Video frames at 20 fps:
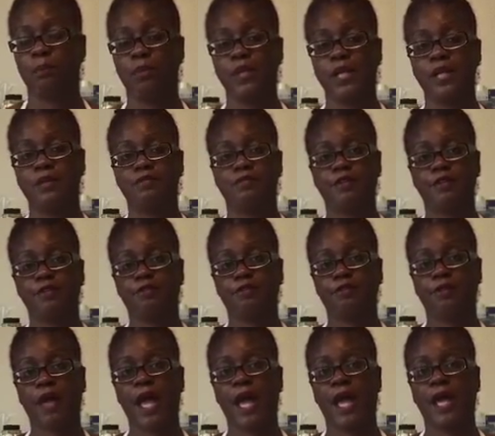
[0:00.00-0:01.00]
beef
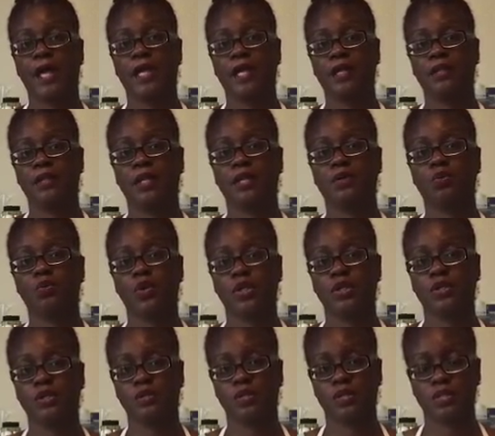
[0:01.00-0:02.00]
fat and then
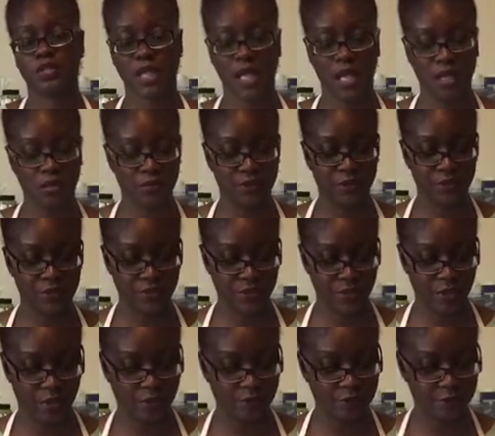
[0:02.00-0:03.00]
render the tallow
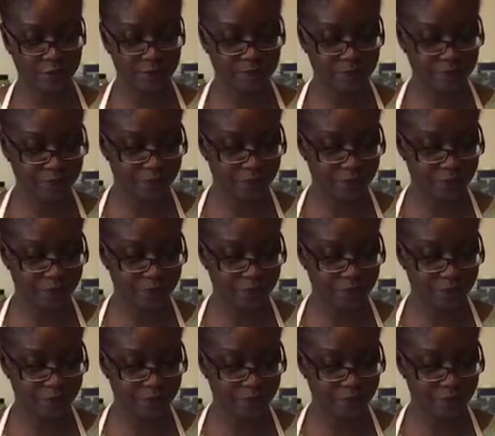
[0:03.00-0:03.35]
yourself.